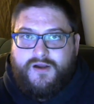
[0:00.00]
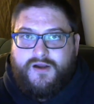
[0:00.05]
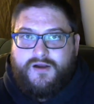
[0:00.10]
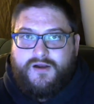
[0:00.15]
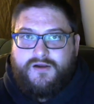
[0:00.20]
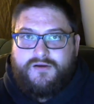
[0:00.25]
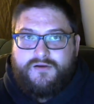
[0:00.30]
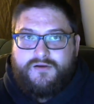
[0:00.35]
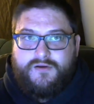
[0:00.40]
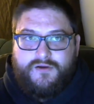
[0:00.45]

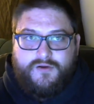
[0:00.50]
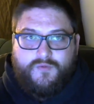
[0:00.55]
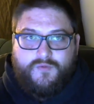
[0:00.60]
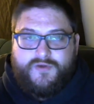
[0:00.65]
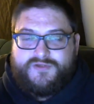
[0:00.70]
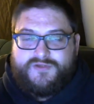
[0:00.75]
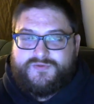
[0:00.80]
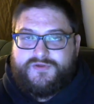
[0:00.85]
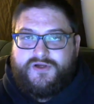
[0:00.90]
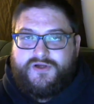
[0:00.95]
On
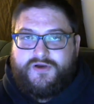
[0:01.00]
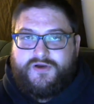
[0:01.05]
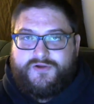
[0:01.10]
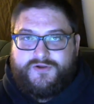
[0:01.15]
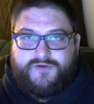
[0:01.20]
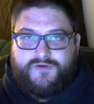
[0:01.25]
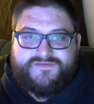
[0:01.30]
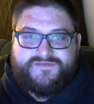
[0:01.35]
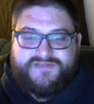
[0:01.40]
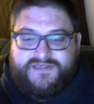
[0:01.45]
weeks with no
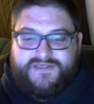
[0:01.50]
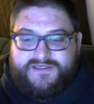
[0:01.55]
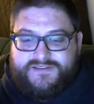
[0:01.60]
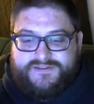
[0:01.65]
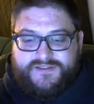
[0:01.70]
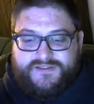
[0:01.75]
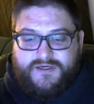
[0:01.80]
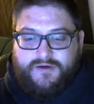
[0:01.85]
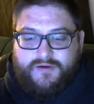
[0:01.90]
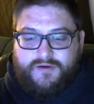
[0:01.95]
UFC.
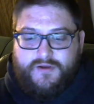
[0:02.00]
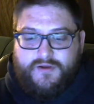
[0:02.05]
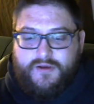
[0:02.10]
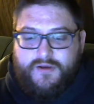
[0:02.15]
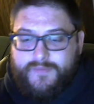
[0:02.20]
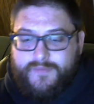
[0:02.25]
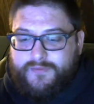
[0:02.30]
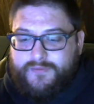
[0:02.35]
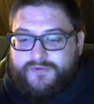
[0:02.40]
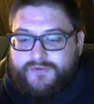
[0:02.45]
So
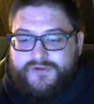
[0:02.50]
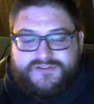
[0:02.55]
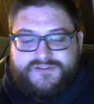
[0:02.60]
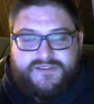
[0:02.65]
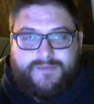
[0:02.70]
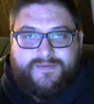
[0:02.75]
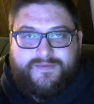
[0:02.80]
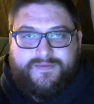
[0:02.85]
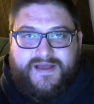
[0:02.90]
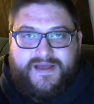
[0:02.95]
maybe we'll do
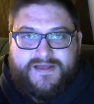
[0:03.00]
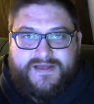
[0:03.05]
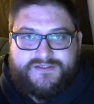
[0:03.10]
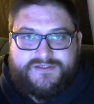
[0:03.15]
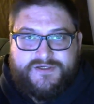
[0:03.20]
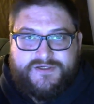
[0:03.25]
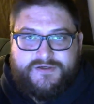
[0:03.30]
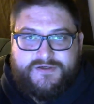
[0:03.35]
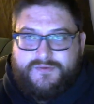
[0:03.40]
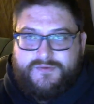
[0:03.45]
some of that
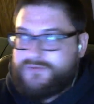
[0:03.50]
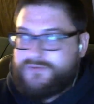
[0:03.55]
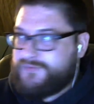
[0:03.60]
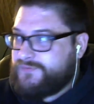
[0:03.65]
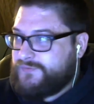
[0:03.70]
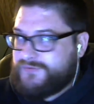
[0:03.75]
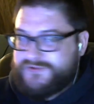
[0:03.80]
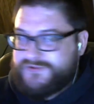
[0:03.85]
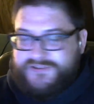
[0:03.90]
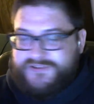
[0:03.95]
too.
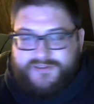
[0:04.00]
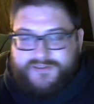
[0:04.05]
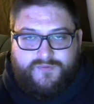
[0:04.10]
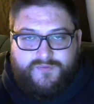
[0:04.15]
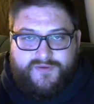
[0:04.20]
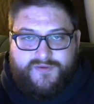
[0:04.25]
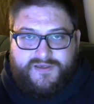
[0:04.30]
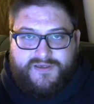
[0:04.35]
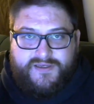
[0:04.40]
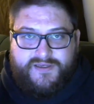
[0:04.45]
We'll see
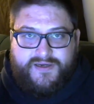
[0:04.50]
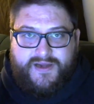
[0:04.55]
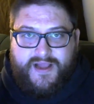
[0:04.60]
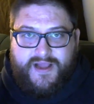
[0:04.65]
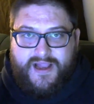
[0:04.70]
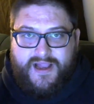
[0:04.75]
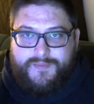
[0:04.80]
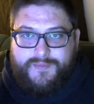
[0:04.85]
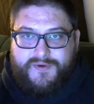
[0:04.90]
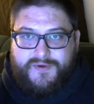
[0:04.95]
what we can get
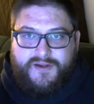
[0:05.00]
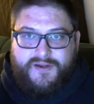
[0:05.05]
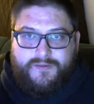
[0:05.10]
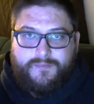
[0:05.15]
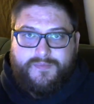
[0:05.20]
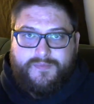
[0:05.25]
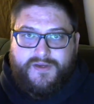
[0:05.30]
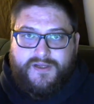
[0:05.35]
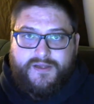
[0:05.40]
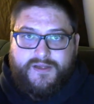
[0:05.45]

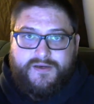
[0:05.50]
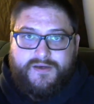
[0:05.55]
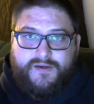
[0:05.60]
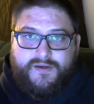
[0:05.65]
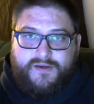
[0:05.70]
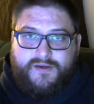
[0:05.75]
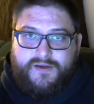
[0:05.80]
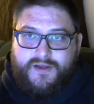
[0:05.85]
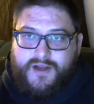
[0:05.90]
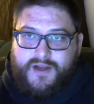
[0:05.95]
happening. But
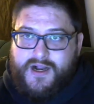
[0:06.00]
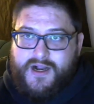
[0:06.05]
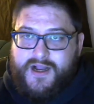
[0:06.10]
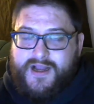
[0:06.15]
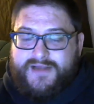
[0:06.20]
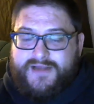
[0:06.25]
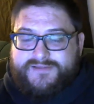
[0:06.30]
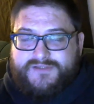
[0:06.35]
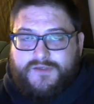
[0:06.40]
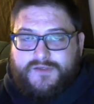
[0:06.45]

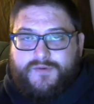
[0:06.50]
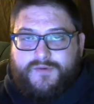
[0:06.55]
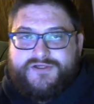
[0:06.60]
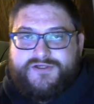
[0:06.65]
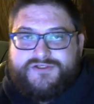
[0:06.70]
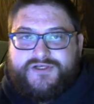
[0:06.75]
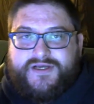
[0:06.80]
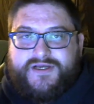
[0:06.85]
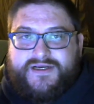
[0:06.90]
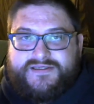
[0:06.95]
as
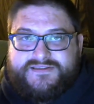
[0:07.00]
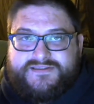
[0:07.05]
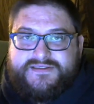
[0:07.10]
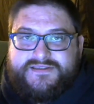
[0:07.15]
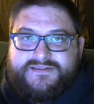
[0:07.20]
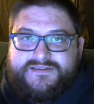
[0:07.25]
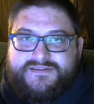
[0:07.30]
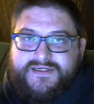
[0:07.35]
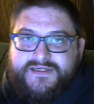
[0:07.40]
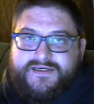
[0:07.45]
always, you guys
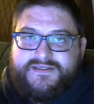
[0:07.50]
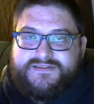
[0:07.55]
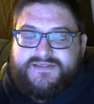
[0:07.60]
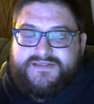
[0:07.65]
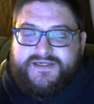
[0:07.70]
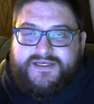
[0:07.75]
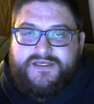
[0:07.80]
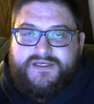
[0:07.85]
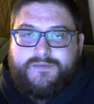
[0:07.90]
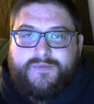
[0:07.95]
can send us
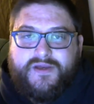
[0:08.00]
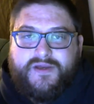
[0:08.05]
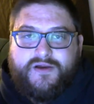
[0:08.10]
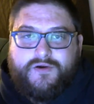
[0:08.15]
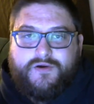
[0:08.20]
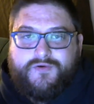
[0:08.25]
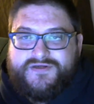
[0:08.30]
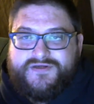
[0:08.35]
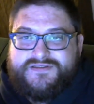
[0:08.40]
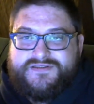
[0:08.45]
an
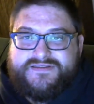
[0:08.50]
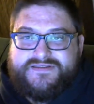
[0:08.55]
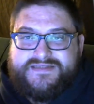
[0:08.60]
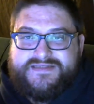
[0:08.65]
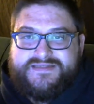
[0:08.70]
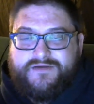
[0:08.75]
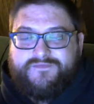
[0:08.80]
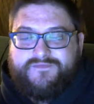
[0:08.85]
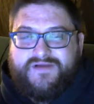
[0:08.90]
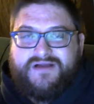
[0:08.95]
email,
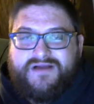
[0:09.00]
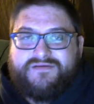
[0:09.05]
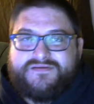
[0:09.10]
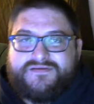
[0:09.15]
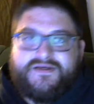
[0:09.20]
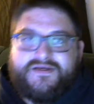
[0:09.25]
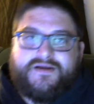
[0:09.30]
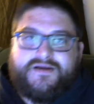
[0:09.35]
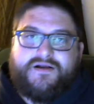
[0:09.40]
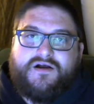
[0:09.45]

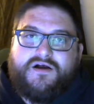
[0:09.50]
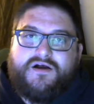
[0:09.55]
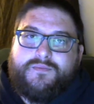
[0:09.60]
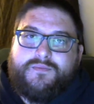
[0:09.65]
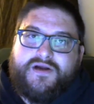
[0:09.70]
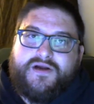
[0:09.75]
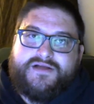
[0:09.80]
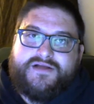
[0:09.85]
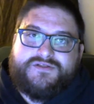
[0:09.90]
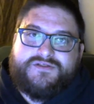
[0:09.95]

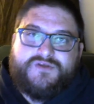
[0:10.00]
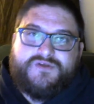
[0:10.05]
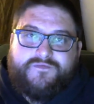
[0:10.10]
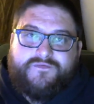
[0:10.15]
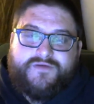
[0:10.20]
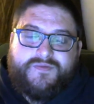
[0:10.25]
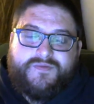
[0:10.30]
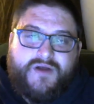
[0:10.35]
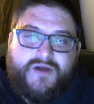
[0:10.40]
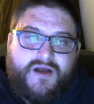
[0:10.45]
chris@thesoundofviolence.com or
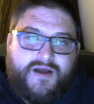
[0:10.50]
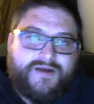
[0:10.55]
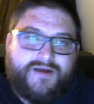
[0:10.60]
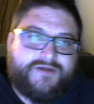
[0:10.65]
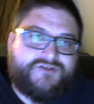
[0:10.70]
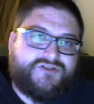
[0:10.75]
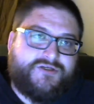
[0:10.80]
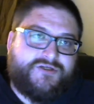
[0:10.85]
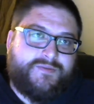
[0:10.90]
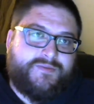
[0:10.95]

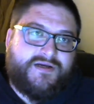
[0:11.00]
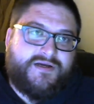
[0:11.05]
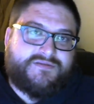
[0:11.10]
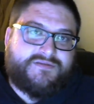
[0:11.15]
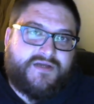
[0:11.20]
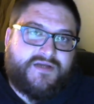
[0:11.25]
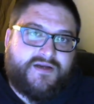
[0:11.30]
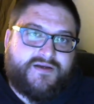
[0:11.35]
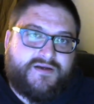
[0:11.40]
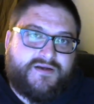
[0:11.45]

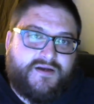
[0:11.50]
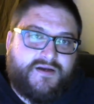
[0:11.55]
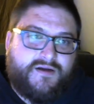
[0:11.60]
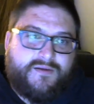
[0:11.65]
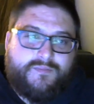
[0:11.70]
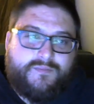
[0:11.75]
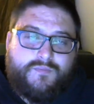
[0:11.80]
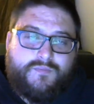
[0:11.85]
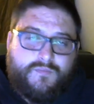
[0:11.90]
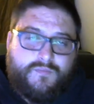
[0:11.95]

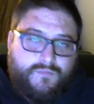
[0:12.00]
sovpod@gmail.com.